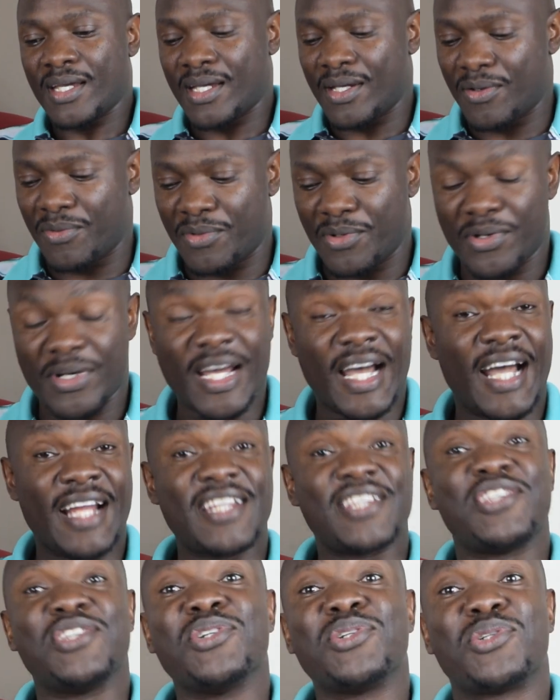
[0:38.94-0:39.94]
We would
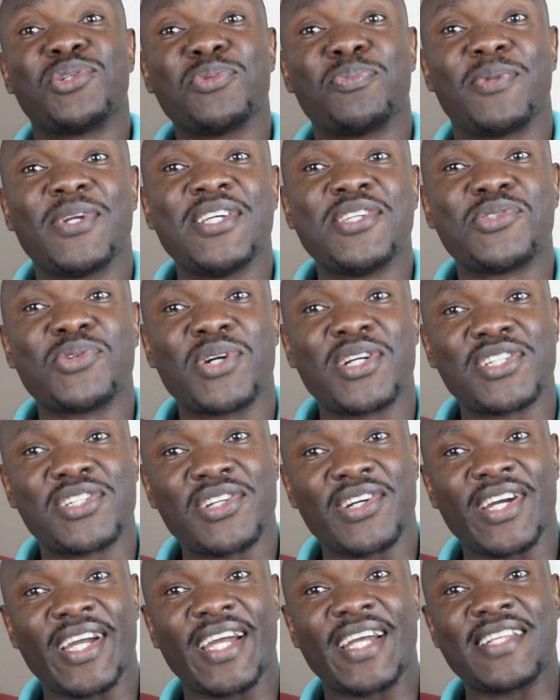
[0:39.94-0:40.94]
urge you to please wash
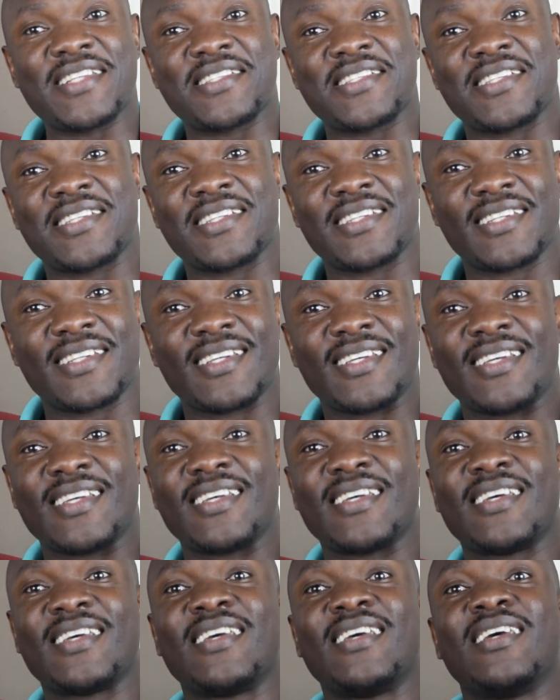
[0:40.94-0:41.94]
your hands
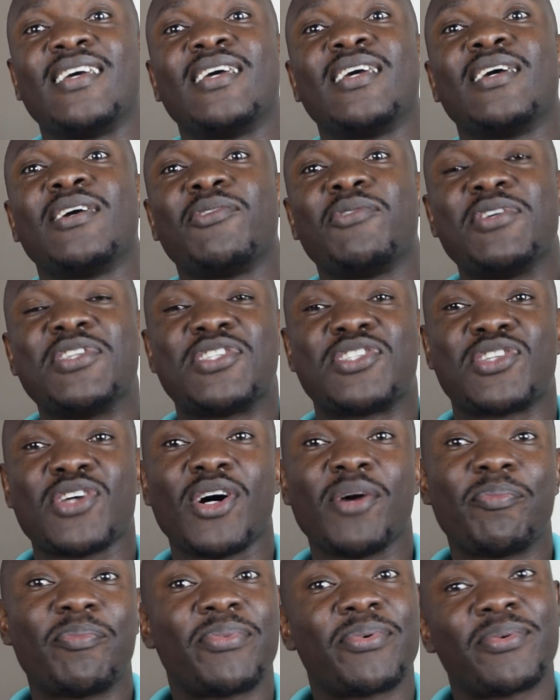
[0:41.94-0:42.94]
with
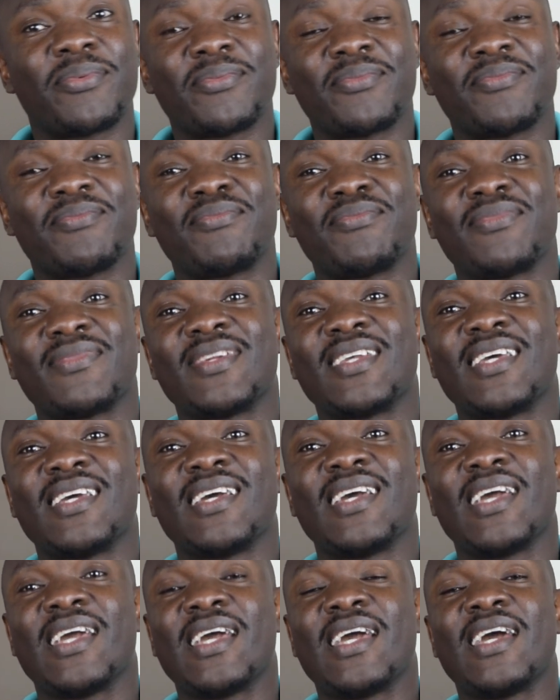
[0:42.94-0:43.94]
soap
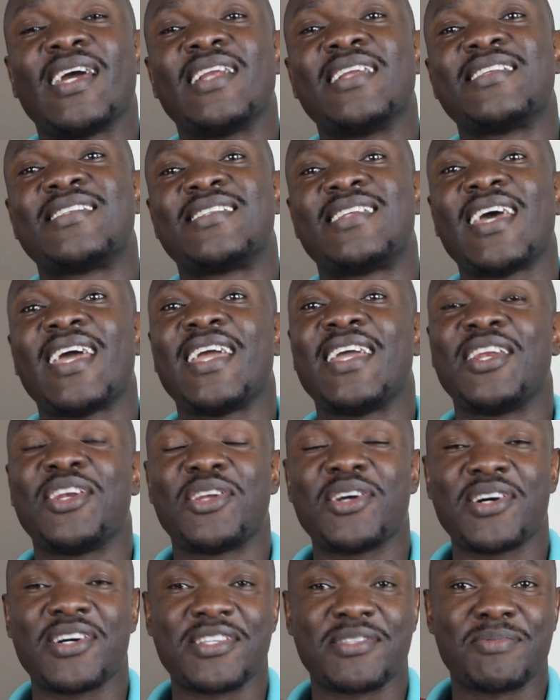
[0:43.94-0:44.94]
and stay
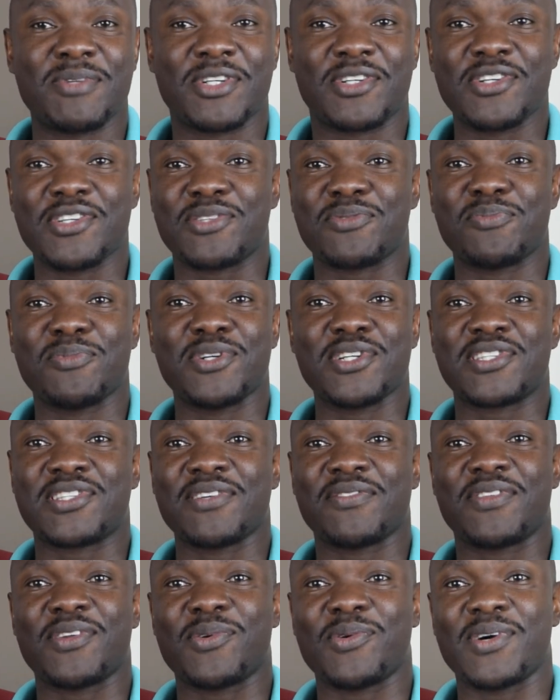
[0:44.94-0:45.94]
indoors, because most
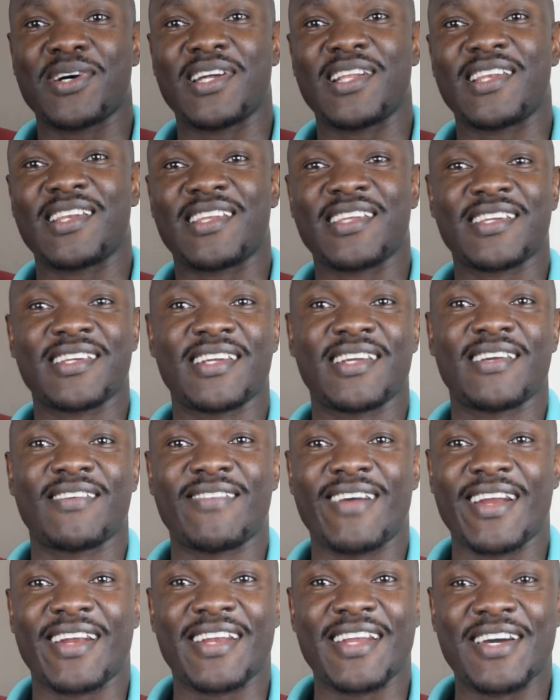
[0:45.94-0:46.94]
of the world
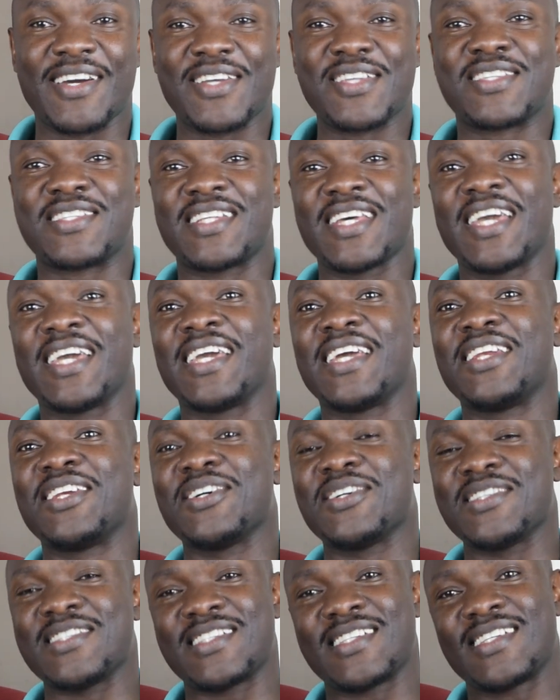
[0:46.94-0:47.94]
right now is staying
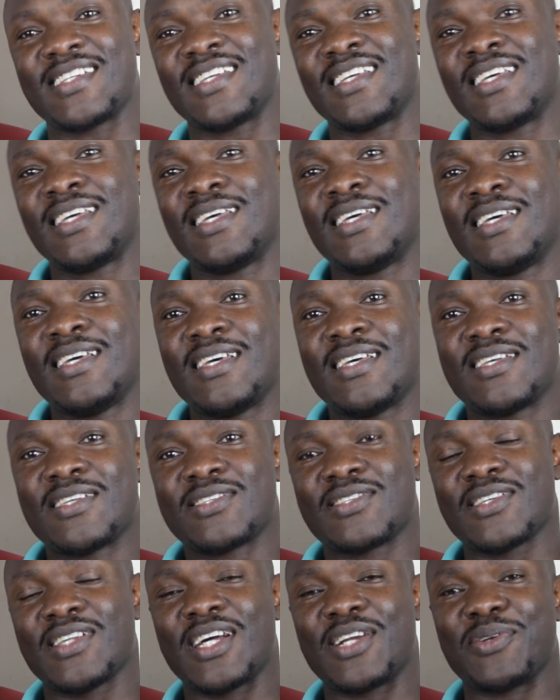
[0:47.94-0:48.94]
indoors
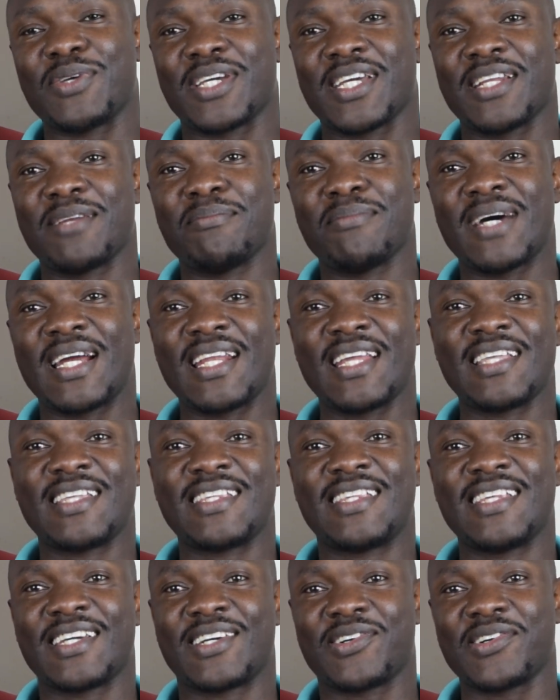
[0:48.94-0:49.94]
so that we can manage
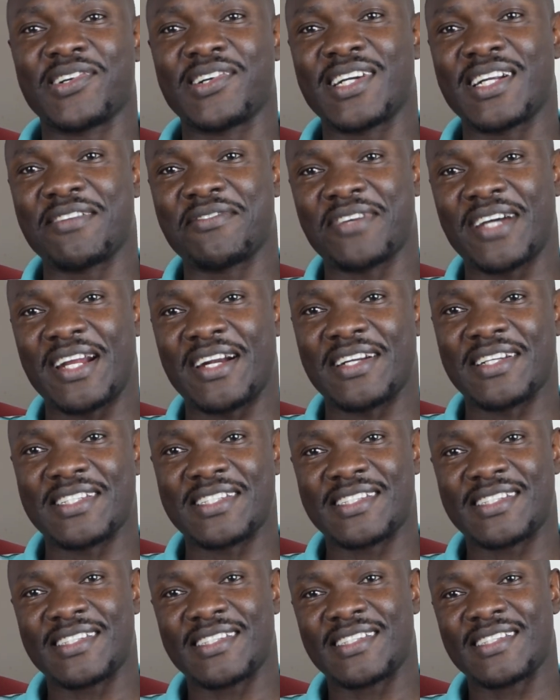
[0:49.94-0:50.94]
the
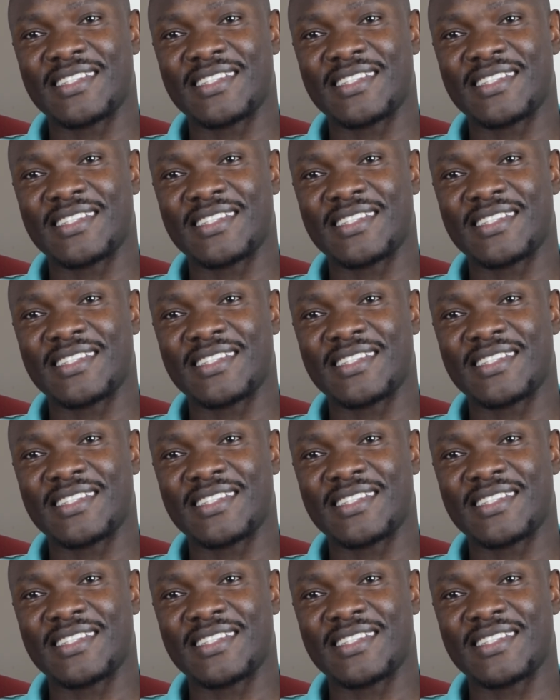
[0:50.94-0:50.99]
coronavirus.